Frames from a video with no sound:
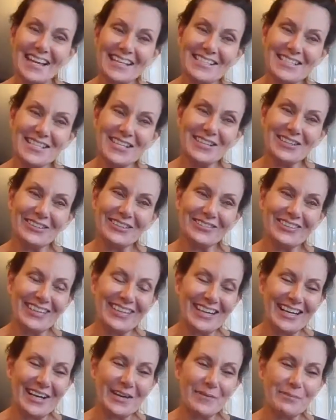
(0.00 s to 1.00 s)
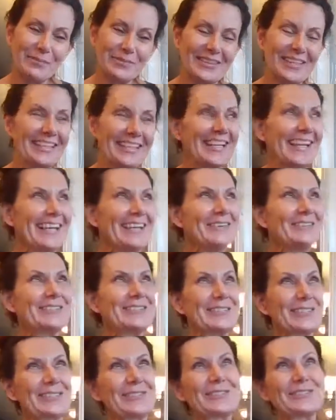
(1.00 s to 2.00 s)
Auntie Corina, the lady
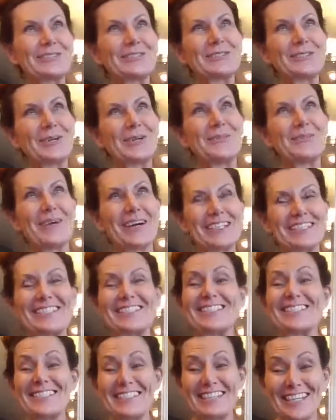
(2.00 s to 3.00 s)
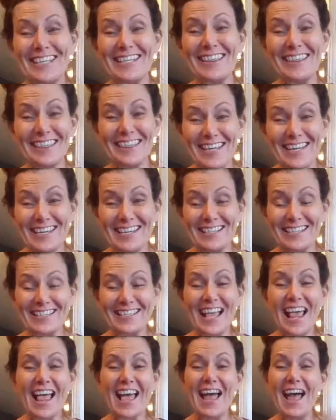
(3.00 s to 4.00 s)
who's learned so much, did this.
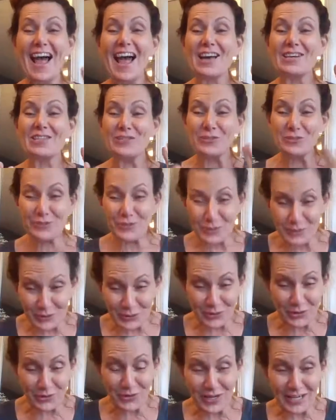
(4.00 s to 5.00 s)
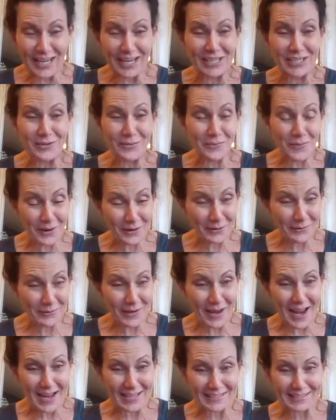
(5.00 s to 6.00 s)
True story, and you're welcome
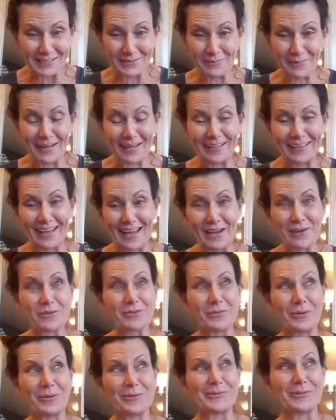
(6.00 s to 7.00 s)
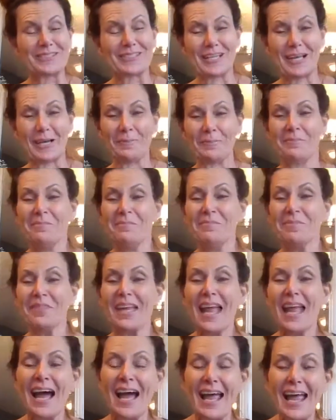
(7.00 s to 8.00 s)
to ask my now grown son.
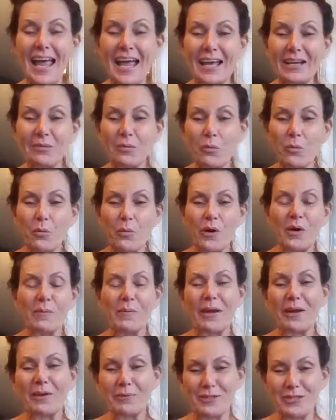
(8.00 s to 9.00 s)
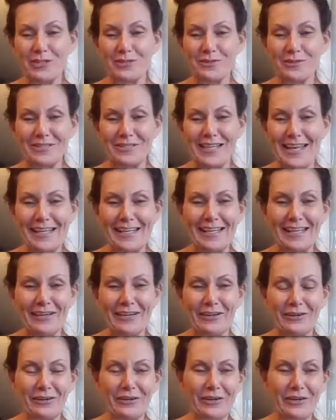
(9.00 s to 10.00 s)
I had one of my original
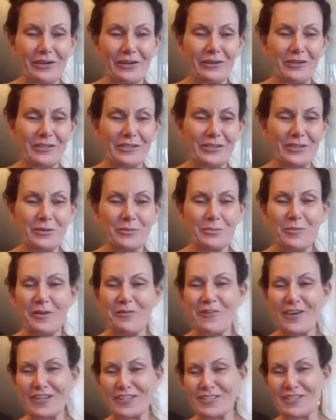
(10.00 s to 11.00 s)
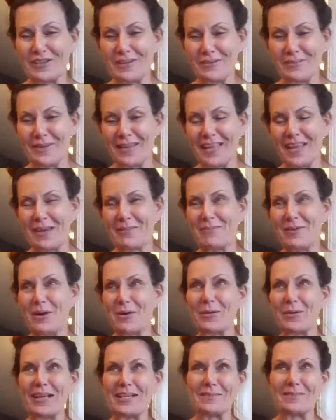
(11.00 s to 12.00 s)
daycare girls who affectionately became
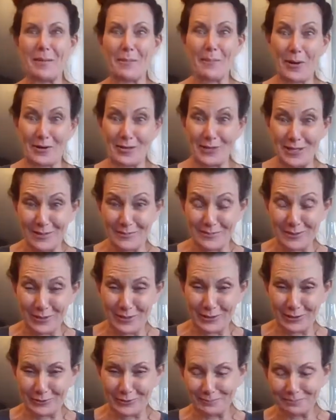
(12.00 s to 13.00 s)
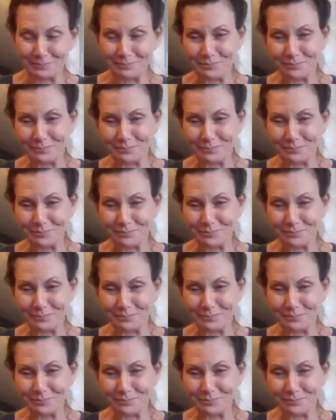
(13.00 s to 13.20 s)
known as my part-time daughter.